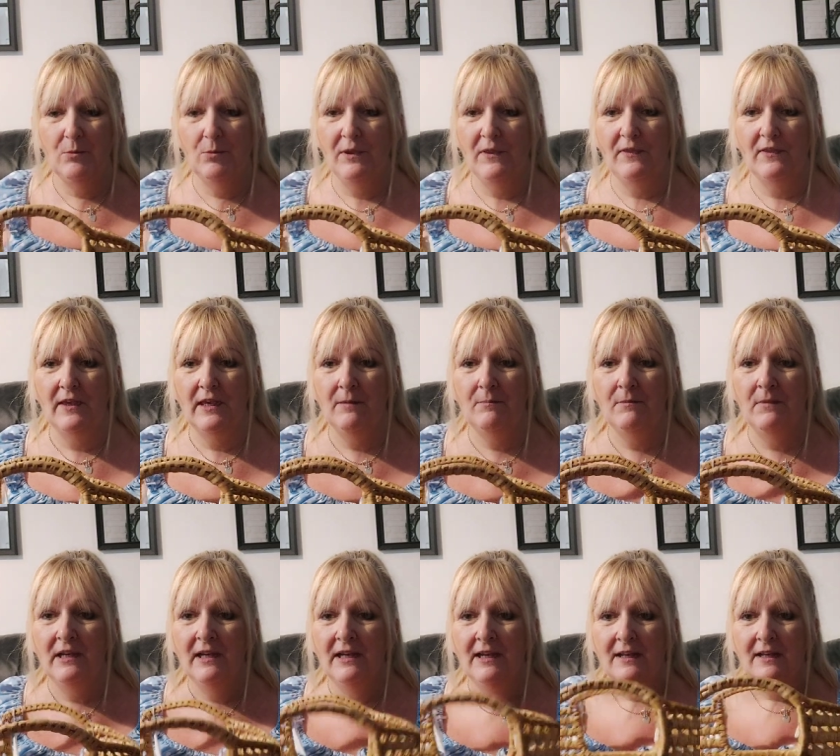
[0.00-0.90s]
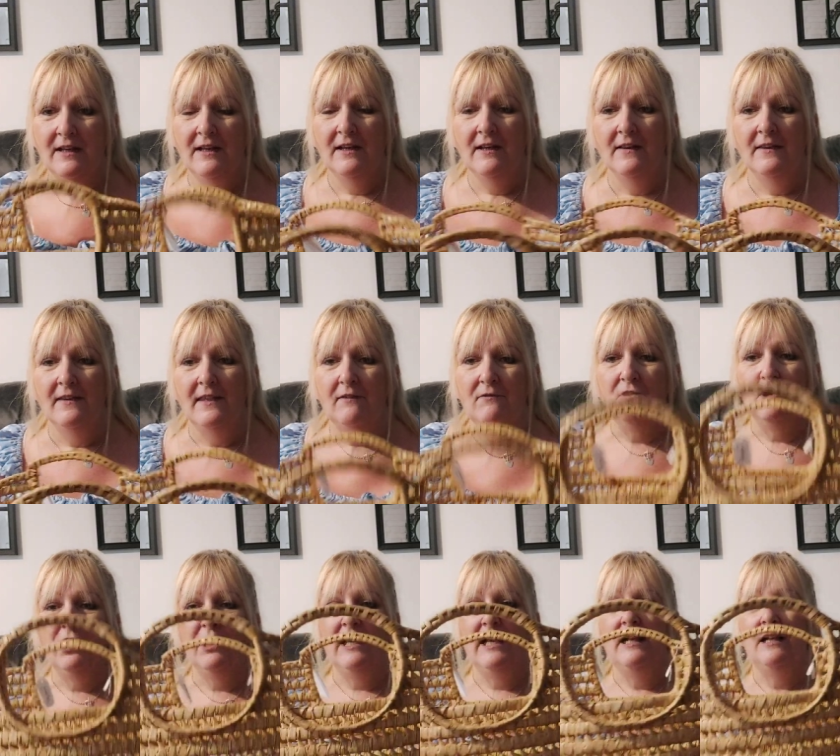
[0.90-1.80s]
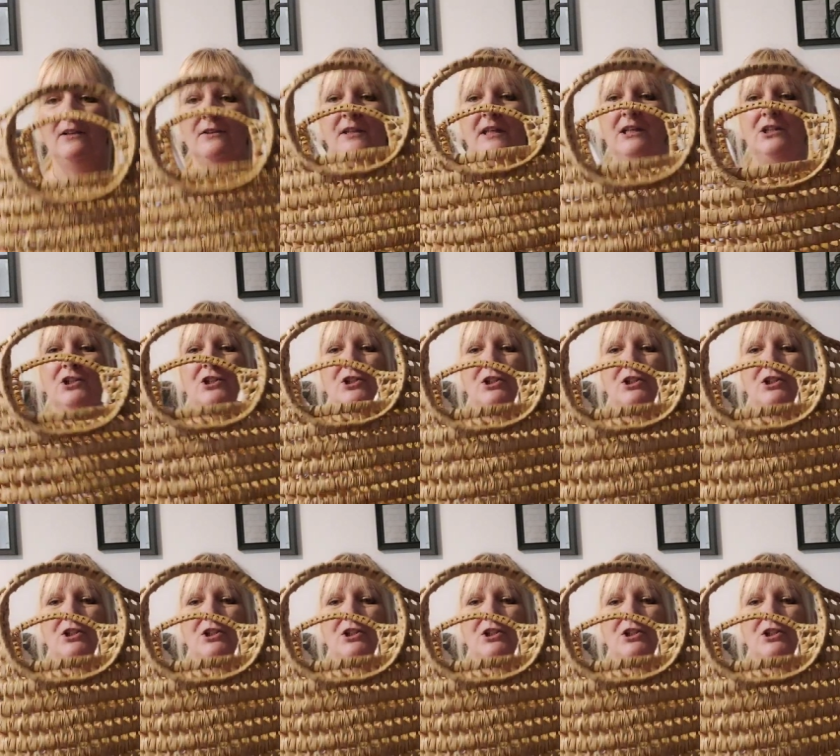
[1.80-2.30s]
with them. They've not held their